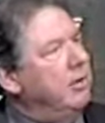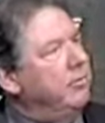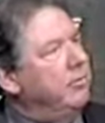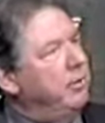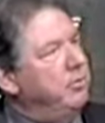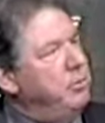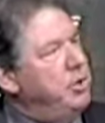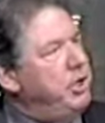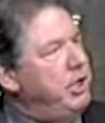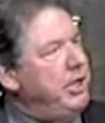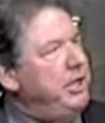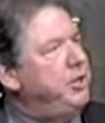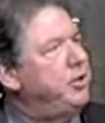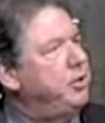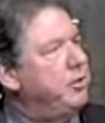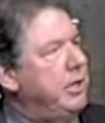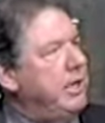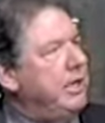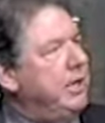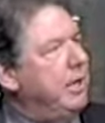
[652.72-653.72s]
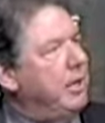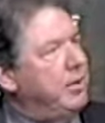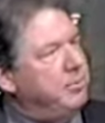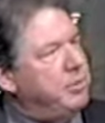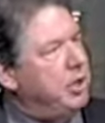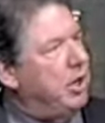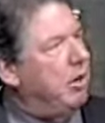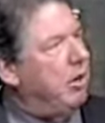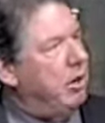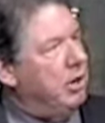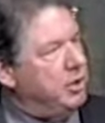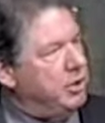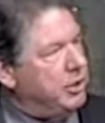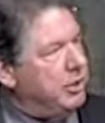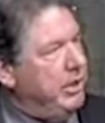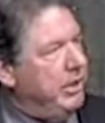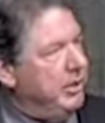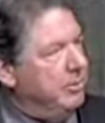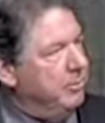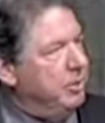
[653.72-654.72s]
from G Street up to R
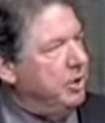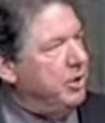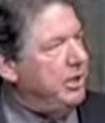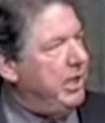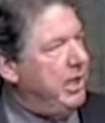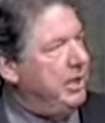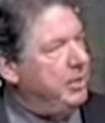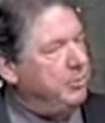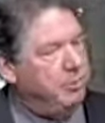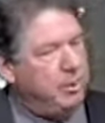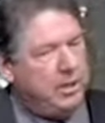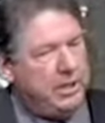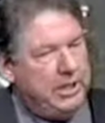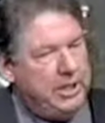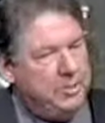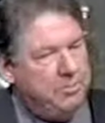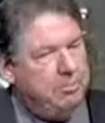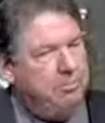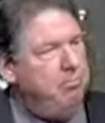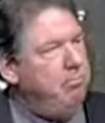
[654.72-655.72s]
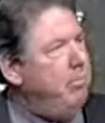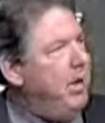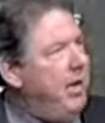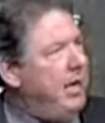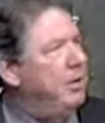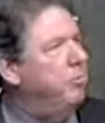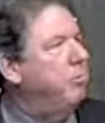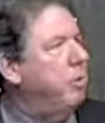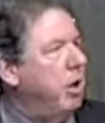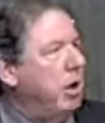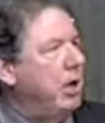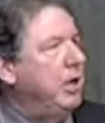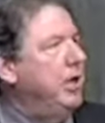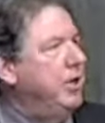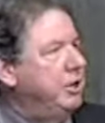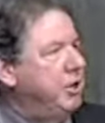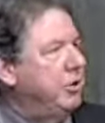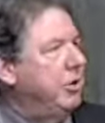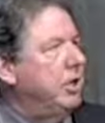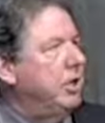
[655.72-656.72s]
Street in Merced to put these mega
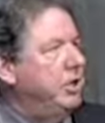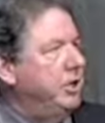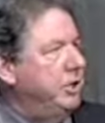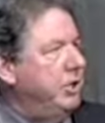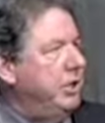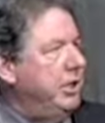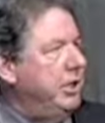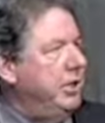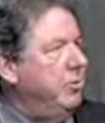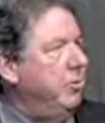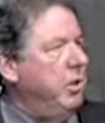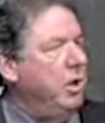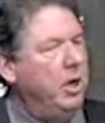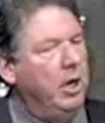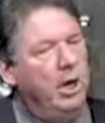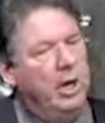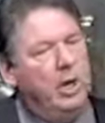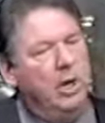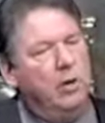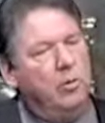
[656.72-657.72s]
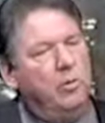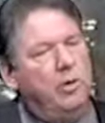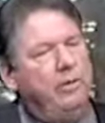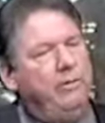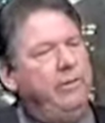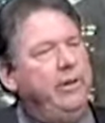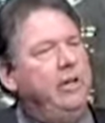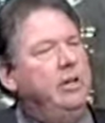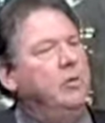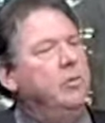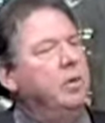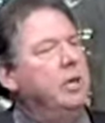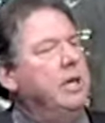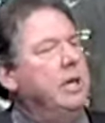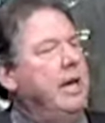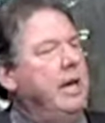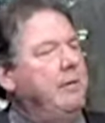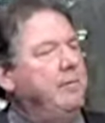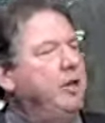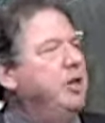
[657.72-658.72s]
parking structures in where we feel we're
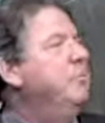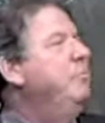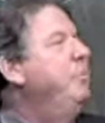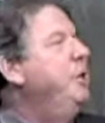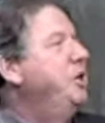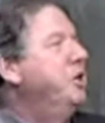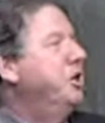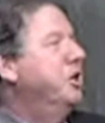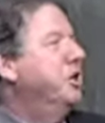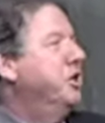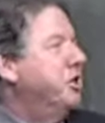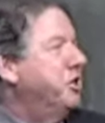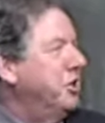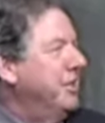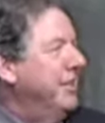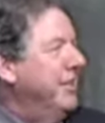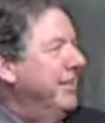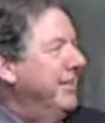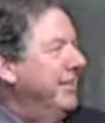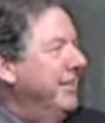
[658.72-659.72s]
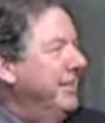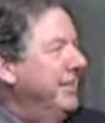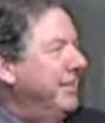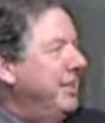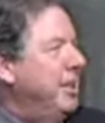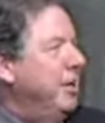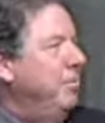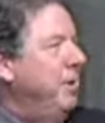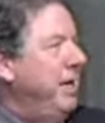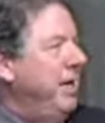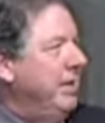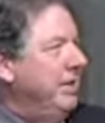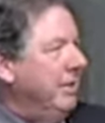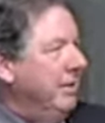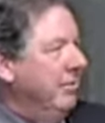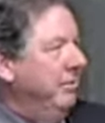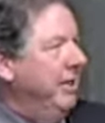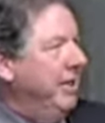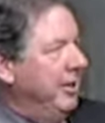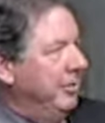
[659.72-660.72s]
going to have commuters coming and
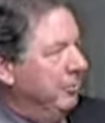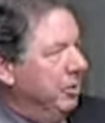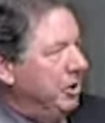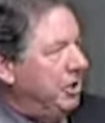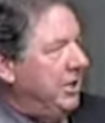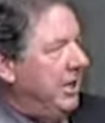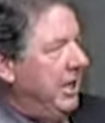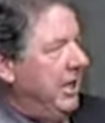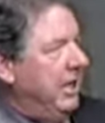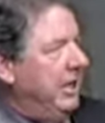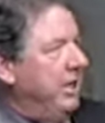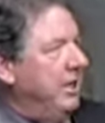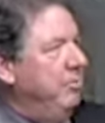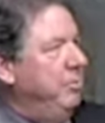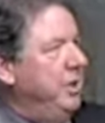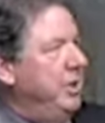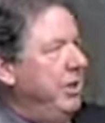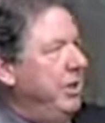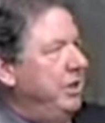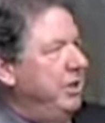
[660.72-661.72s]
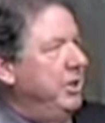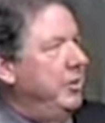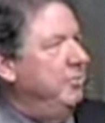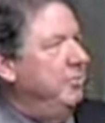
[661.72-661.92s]
living in Merced and commuting to